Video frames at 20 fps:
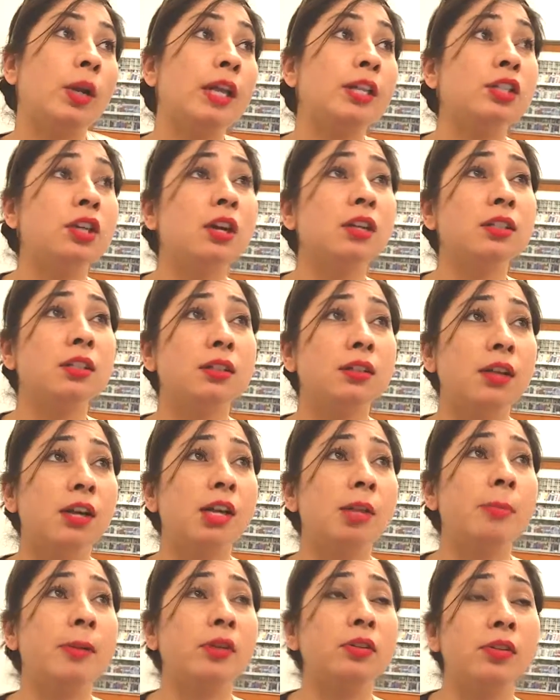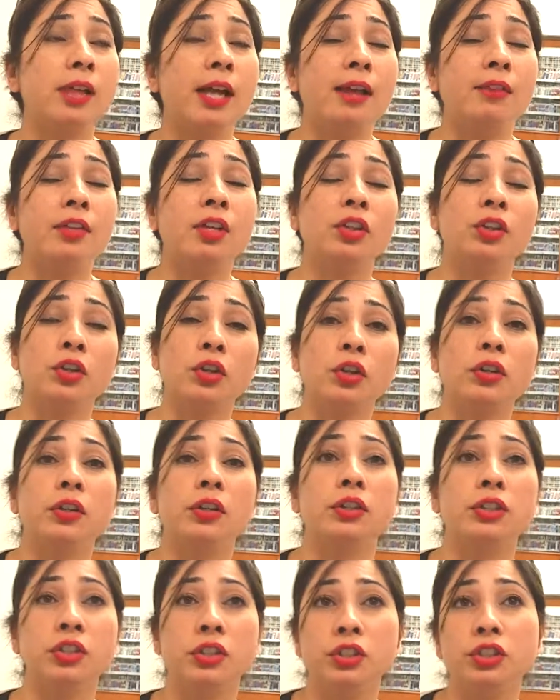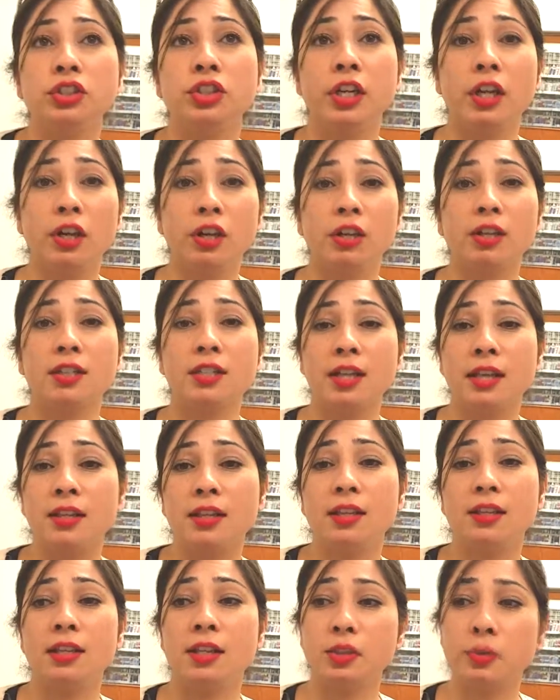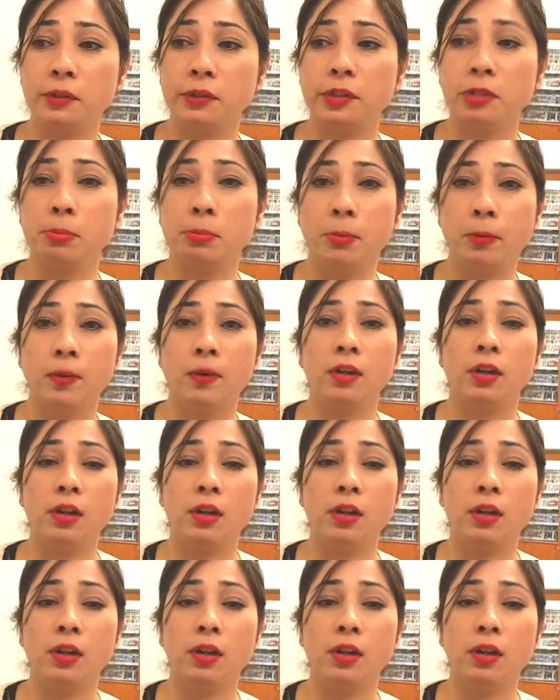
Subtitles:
Well, I talked a lot about having the courage to share because I think that's really important.